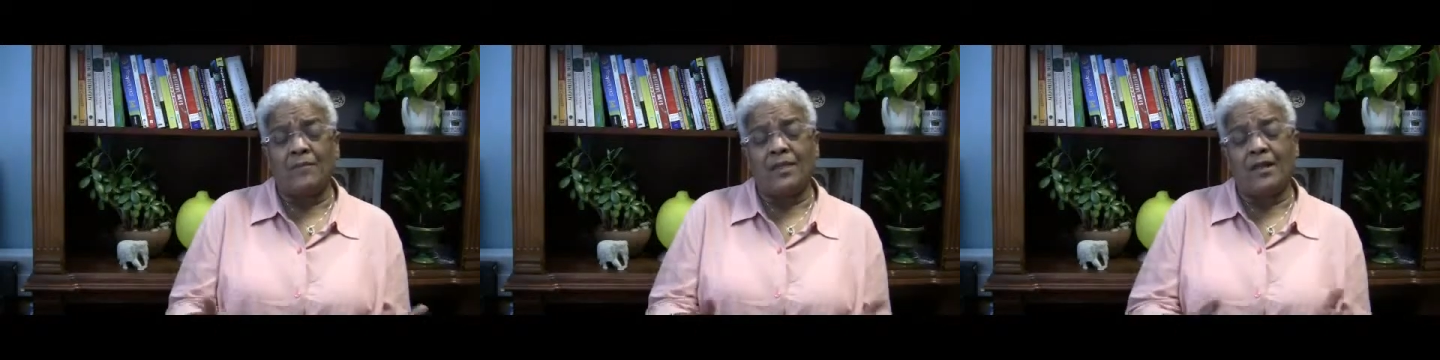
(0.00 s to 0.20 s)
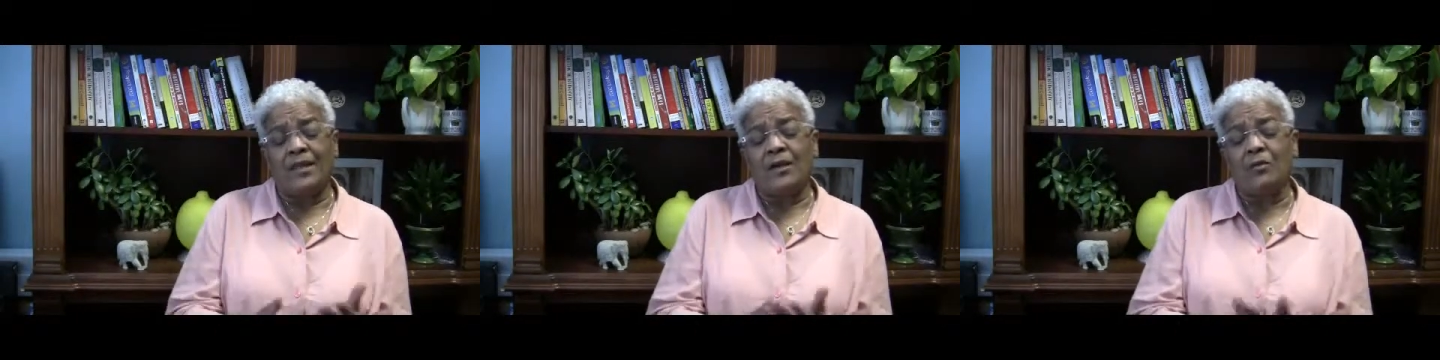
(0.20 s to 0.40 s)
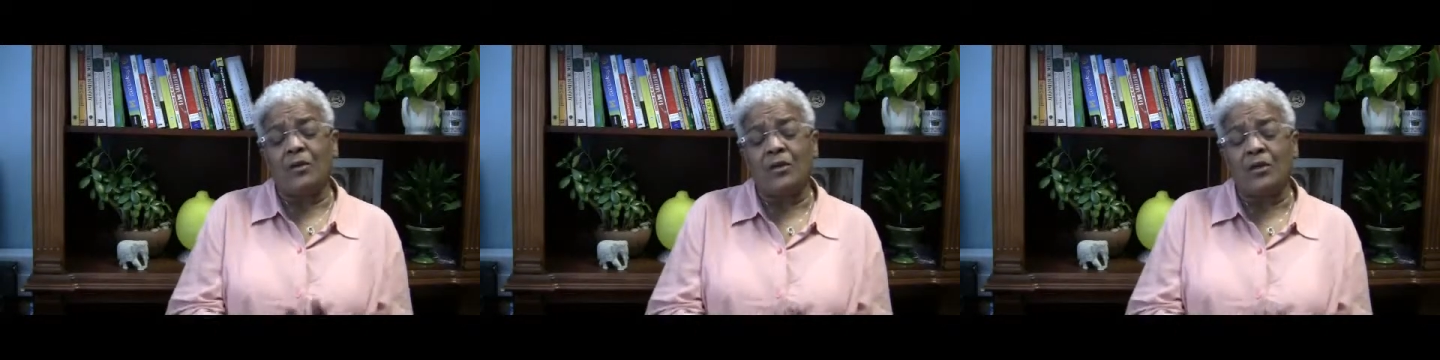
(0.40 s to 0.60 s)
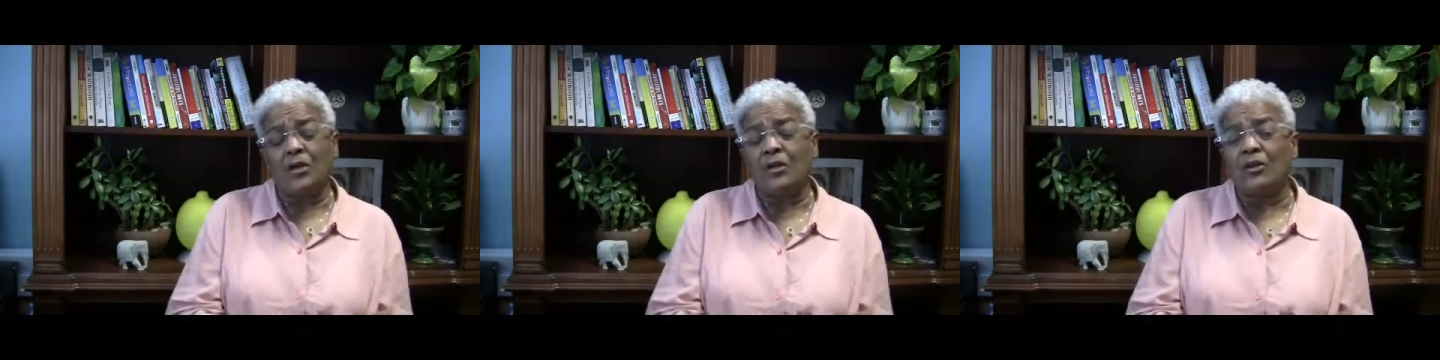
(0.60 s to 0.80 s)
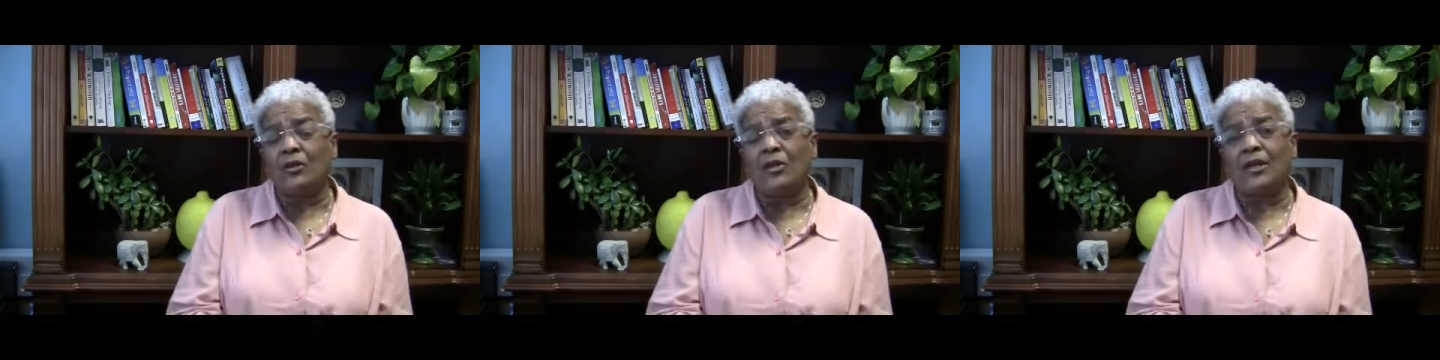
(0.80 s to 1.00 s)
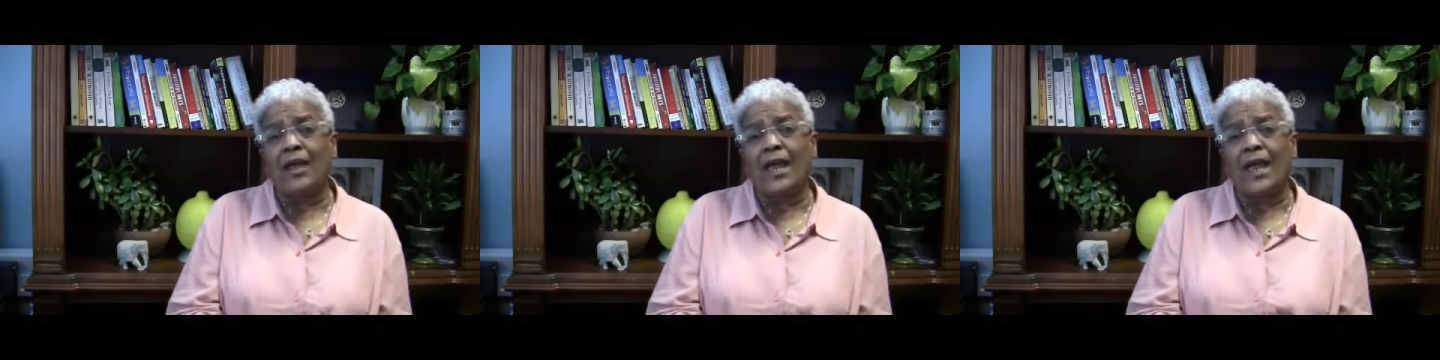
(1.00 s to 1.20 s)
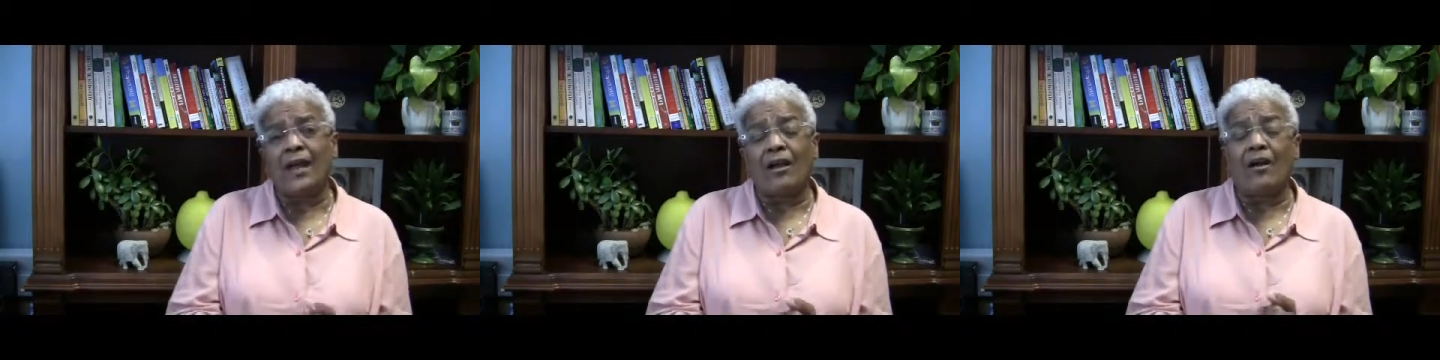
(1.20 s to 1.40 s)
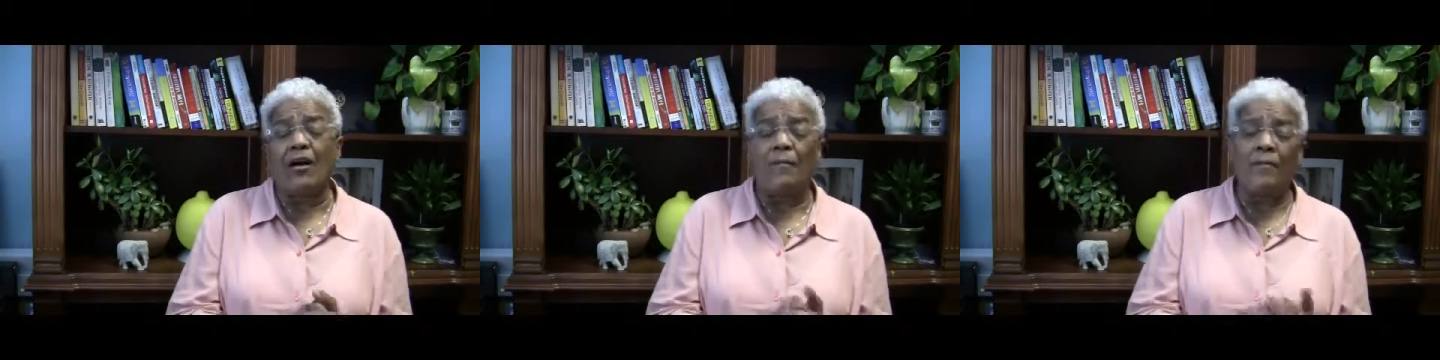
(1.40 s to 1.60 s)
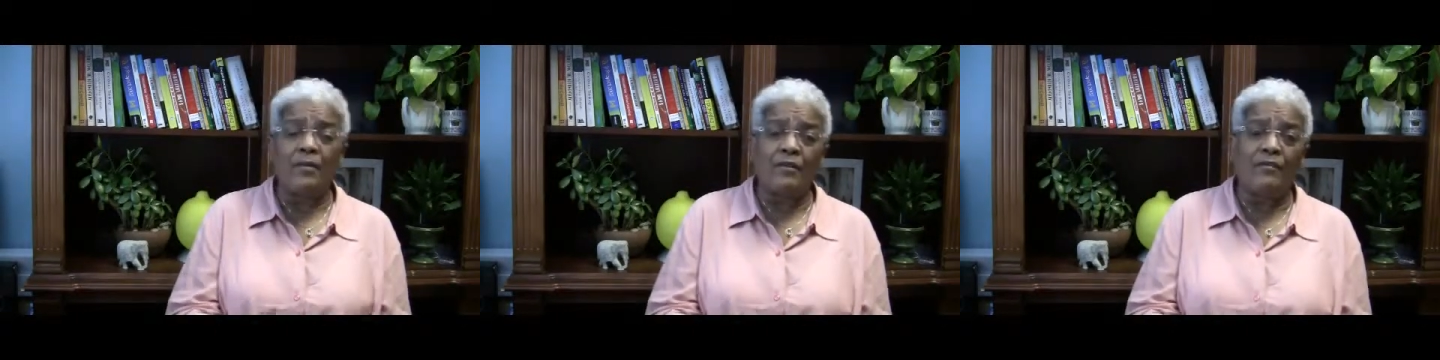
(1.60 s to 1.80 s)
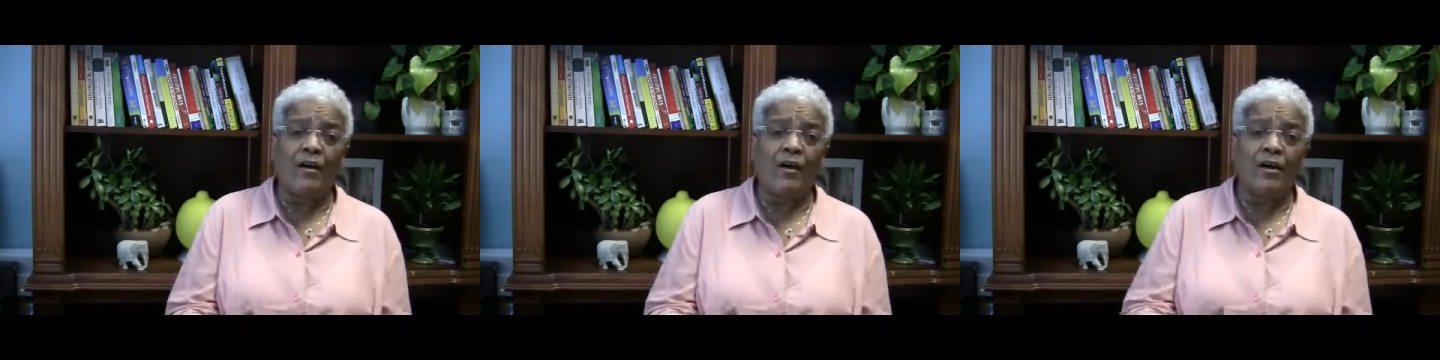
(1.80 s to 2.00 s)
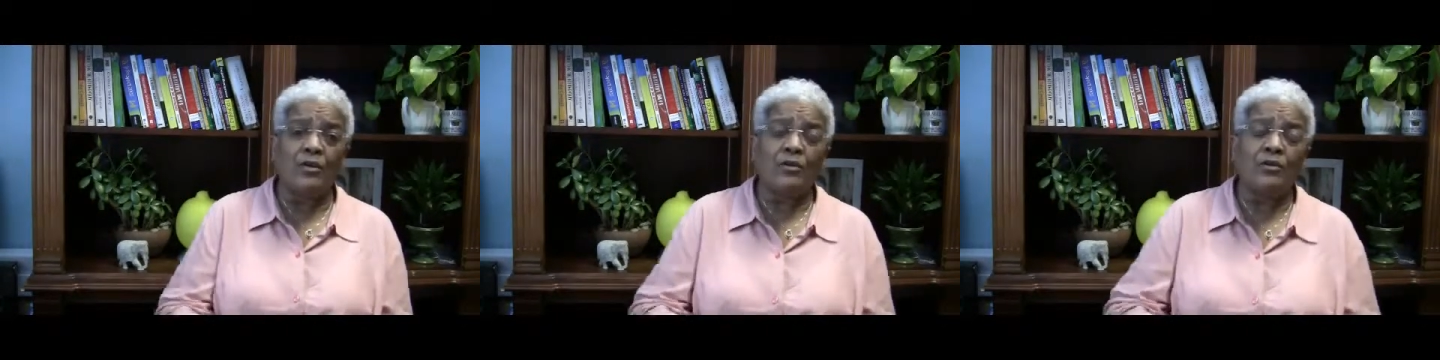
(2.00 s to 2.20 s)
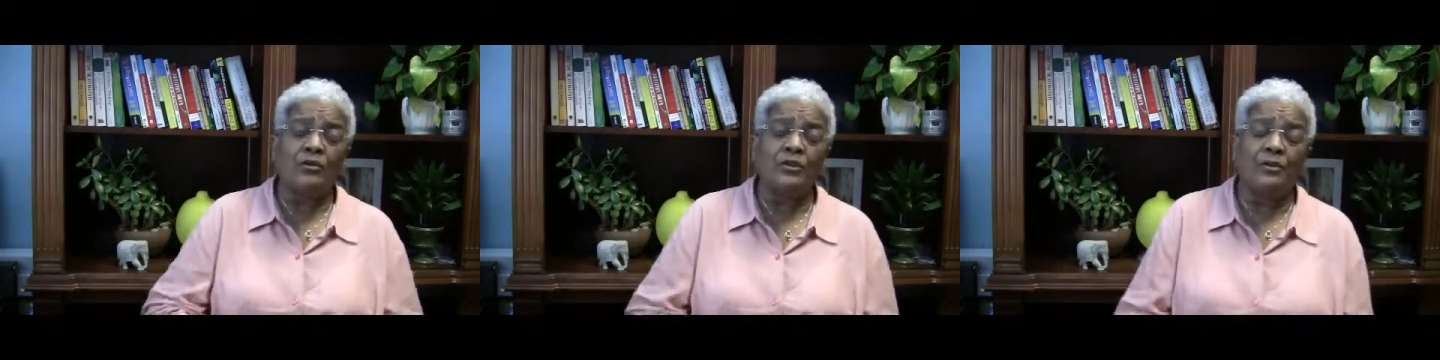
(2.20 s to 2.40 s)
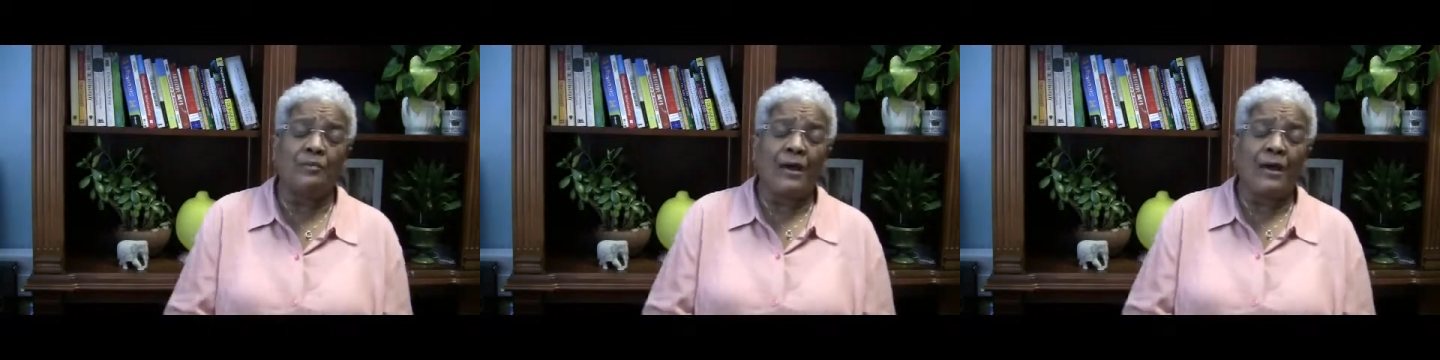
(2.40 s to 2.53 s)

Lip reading: And then we're going to look at a couple of articles